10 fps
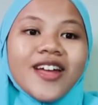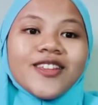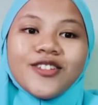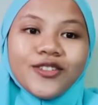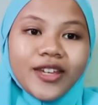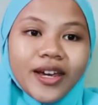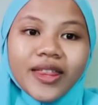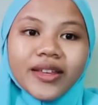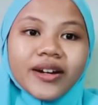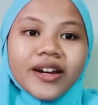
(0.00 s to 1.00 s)

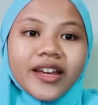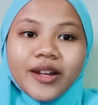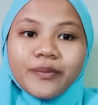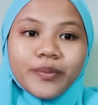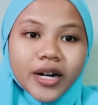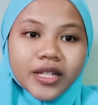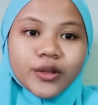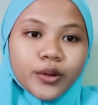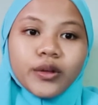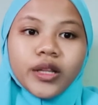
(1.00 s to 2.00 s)
together in a
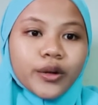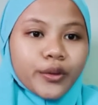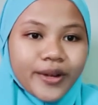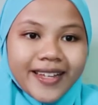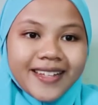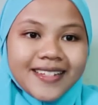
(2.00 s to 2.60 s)
particular way.